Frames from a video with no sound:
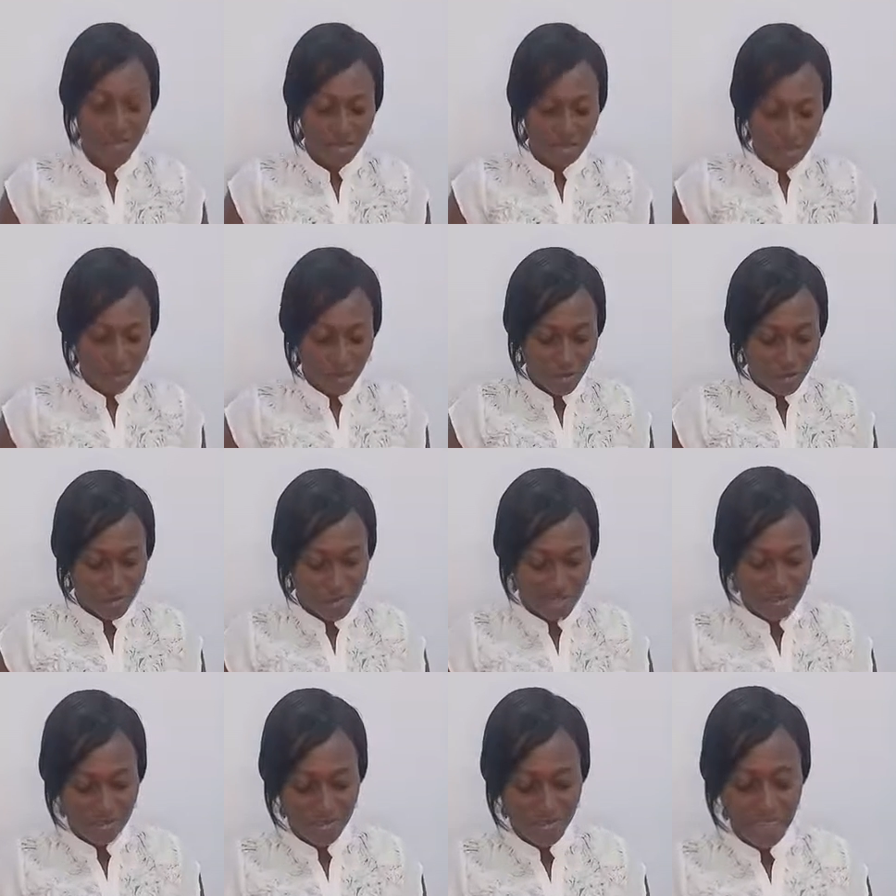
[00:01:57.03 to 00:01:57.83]
Number
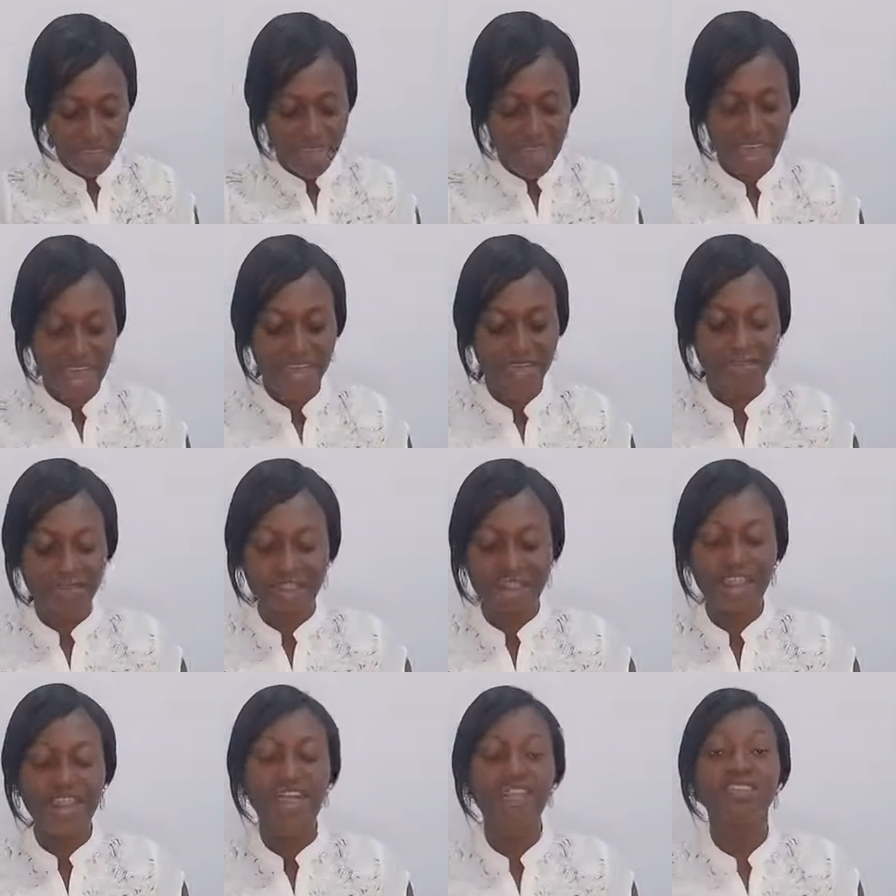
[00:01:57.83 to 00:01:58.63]
2, I
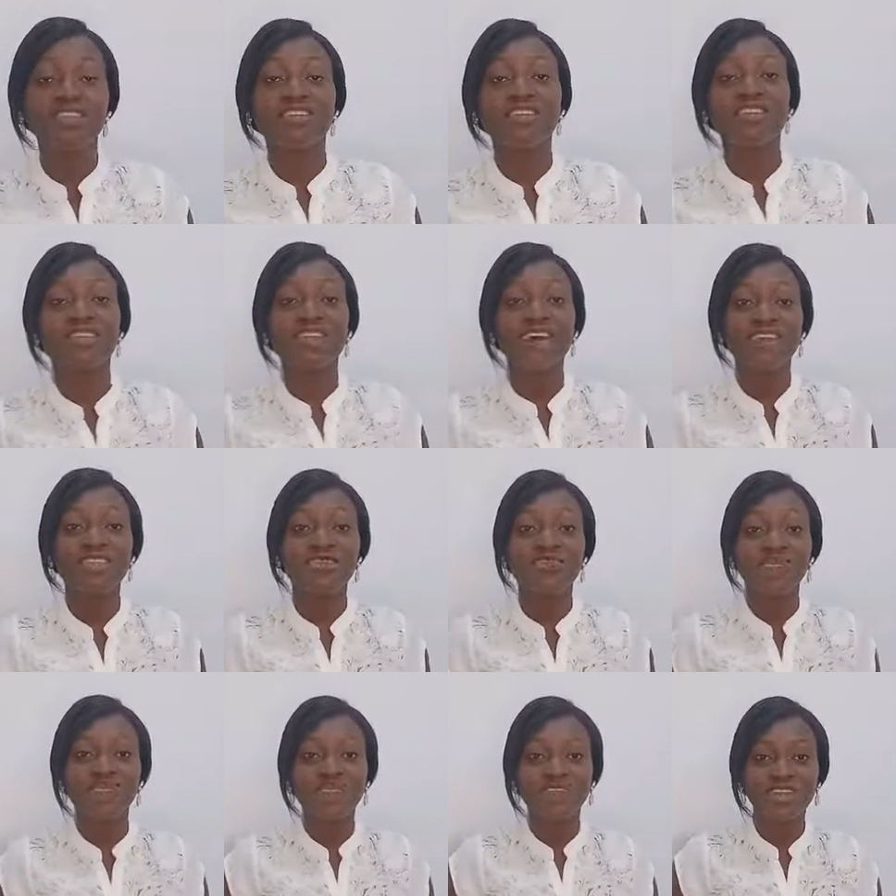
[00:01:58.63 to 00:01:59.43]
have learn the
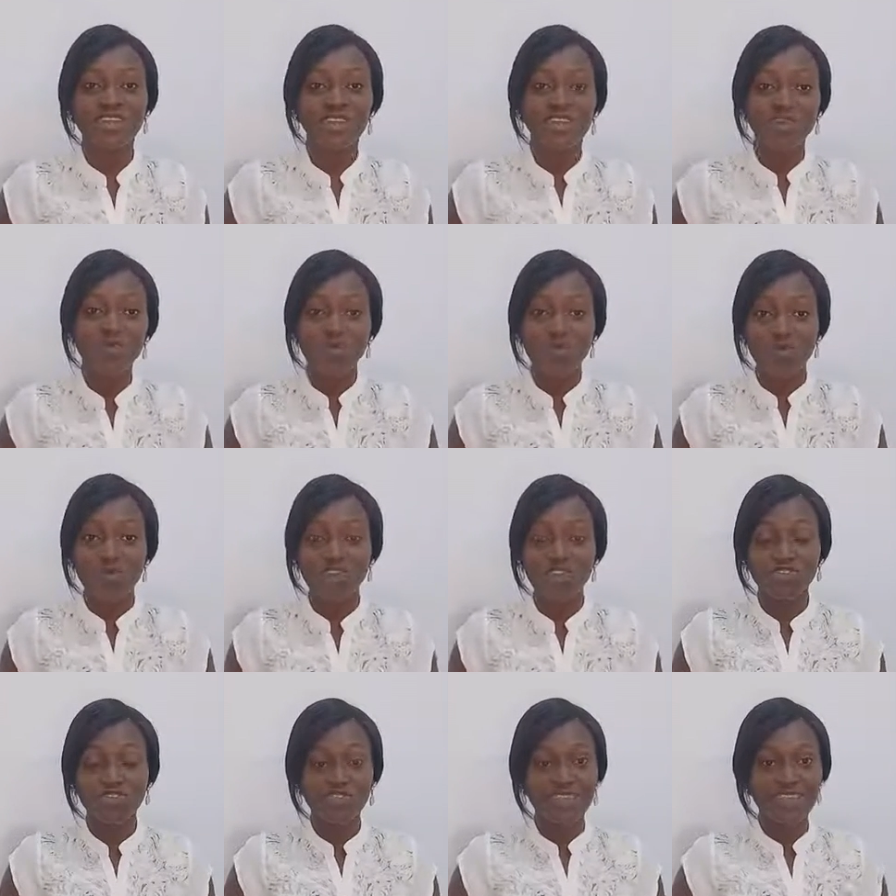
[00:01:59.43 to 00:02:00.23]
SAT reading
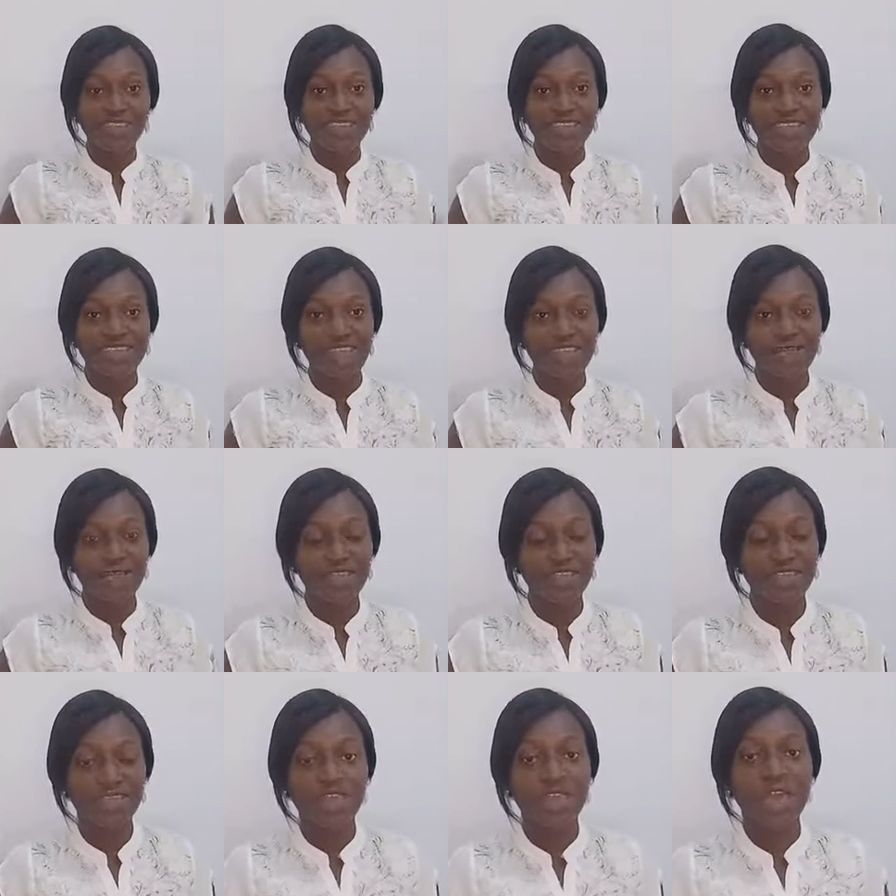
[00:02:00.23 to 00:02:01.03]
question types.
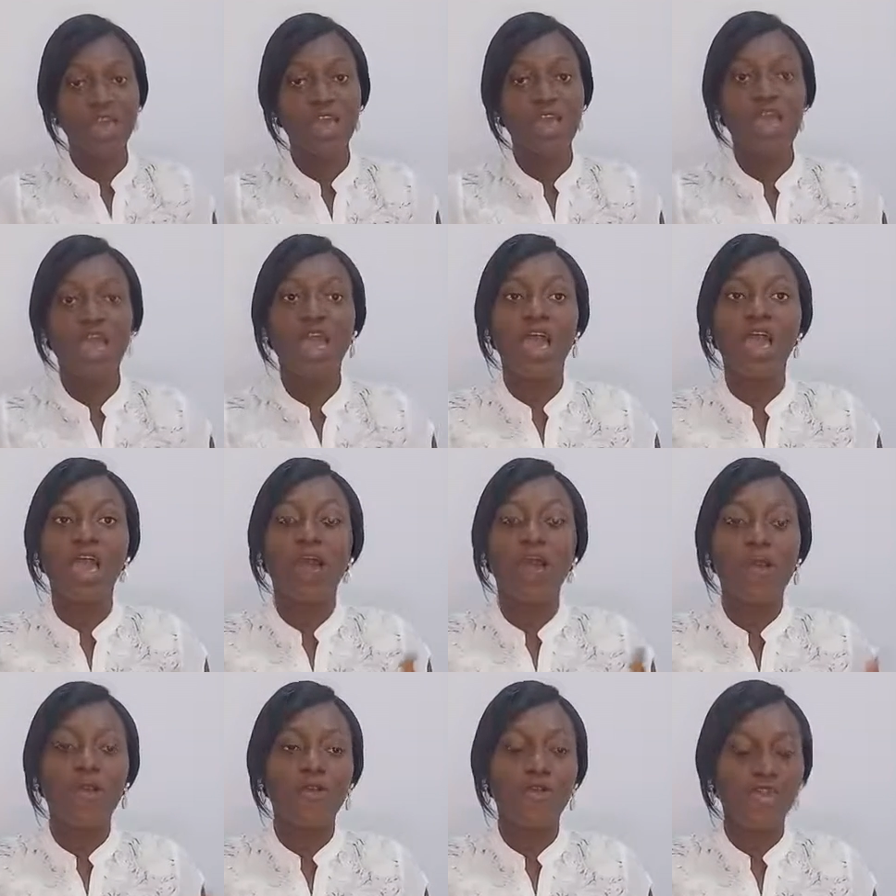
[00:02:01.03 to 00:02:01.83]

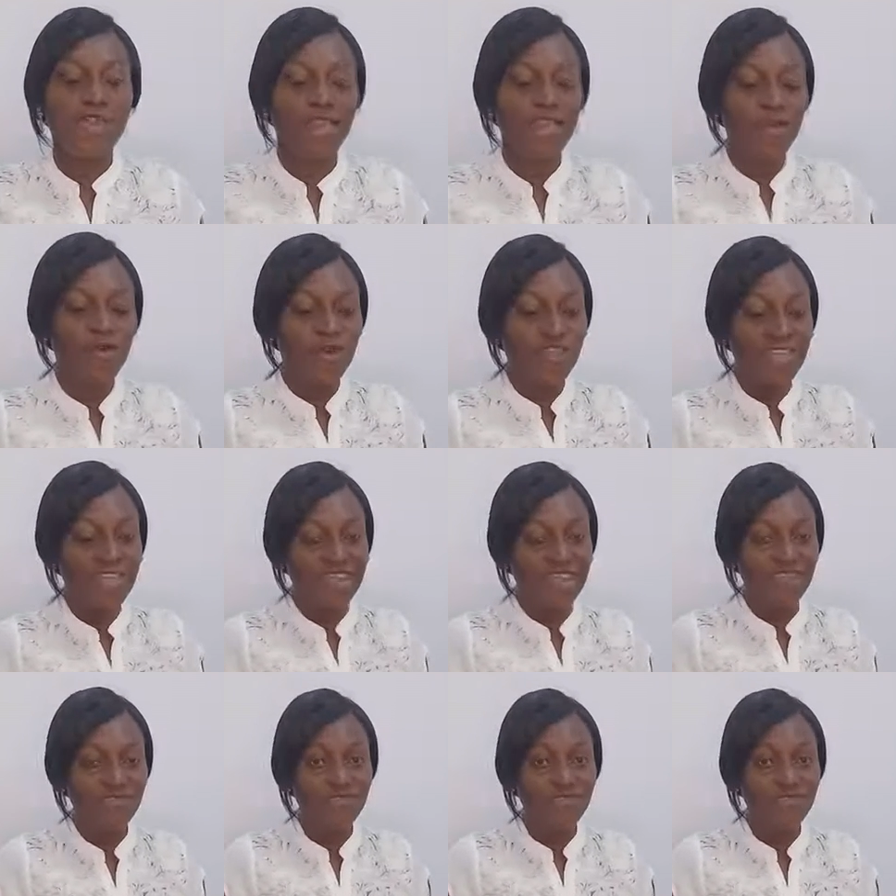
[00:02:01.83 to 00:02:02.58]
Okay, what are the